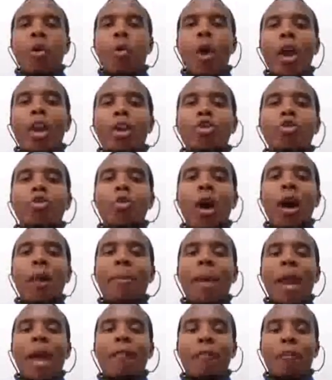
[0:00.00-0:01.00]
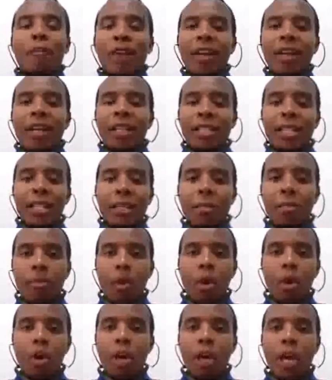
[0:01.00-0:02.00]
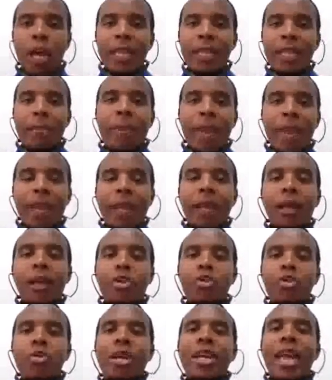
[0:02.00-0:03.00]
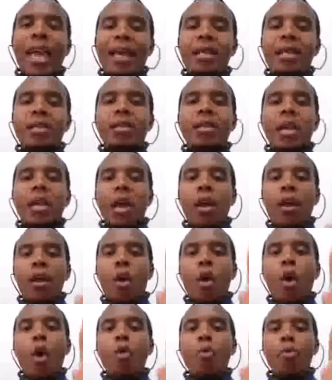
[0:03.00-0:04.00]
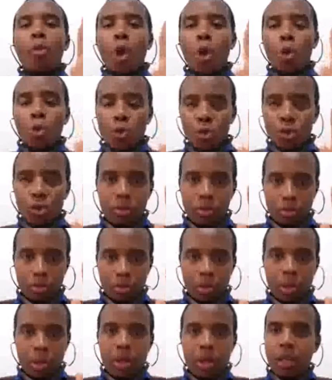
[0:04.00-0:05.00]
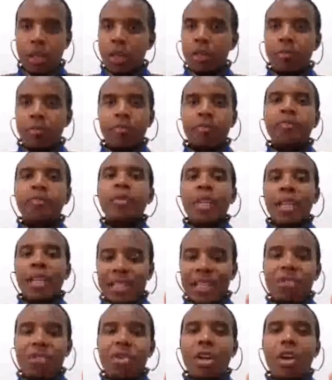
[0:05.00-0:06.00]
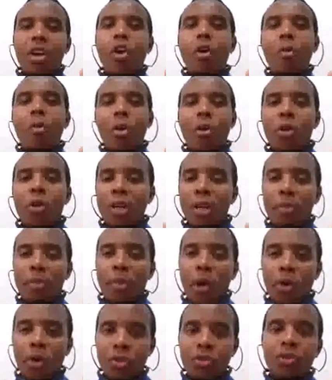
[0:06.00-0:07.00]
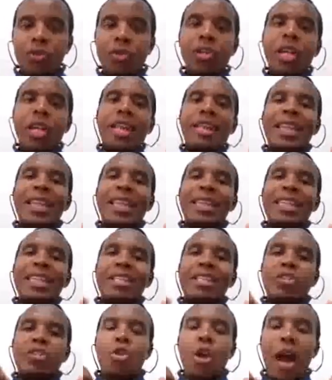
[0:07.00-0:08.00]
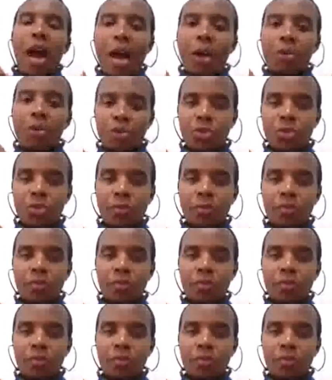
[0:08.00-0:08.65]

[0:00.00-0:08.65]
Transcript: when you apply for finance at the bank, you get a home loan. It is actually a home loan, not a bond. And then this is your house.